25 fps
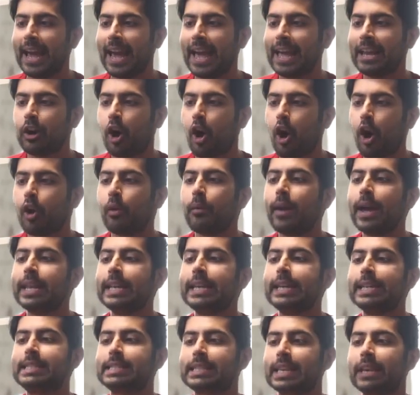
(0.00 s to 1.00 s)
And already
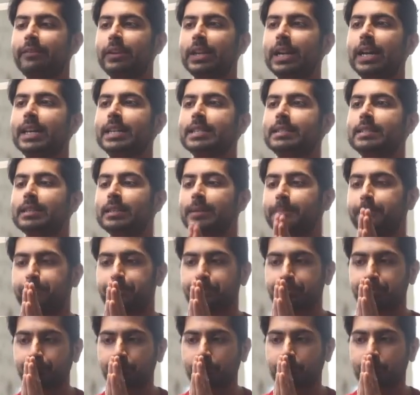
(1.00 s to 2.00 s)
it's given us
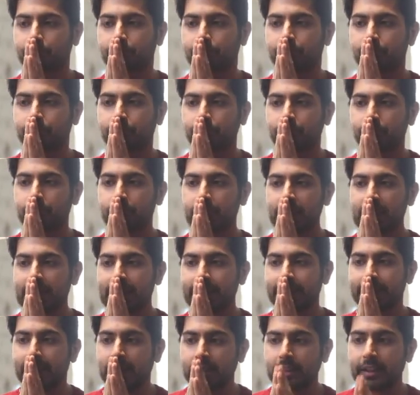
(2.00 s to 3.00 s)

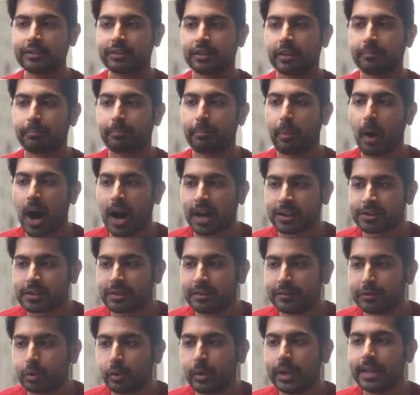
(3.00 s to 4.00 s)
the list of
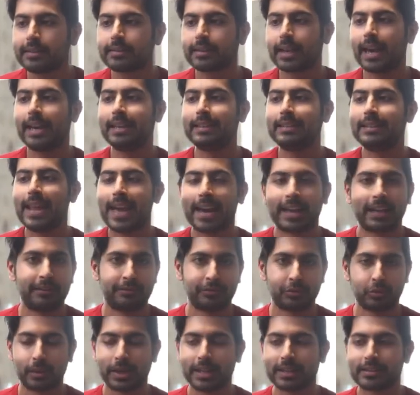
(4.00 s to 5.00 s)
positive tweets and
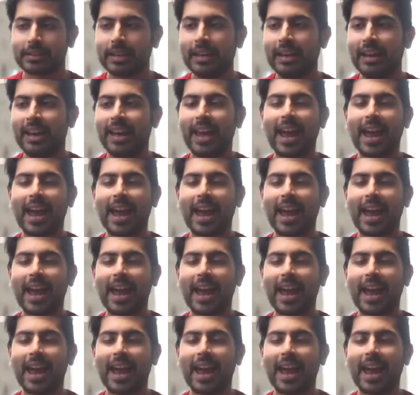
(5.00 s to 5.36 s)
negative tweets.